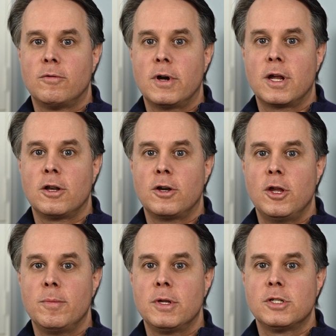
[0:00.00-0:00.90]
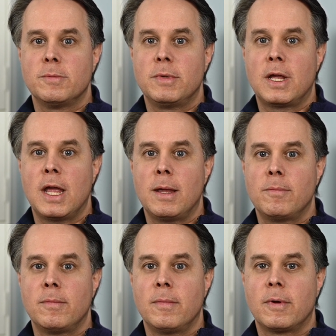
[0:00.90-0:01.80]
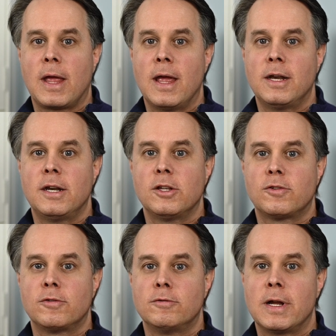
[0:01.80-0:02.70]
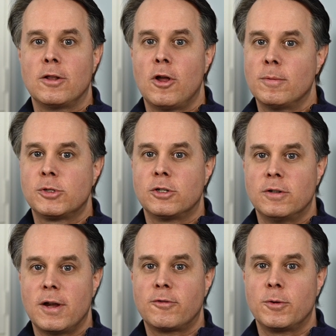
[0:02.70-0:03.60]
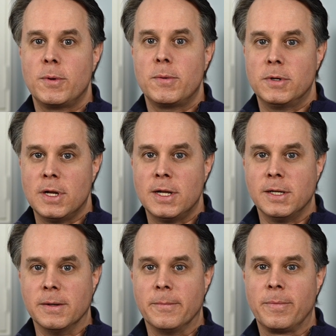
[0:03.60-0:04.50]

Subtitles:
regular humans and became candidates for Red Lobster after we were done.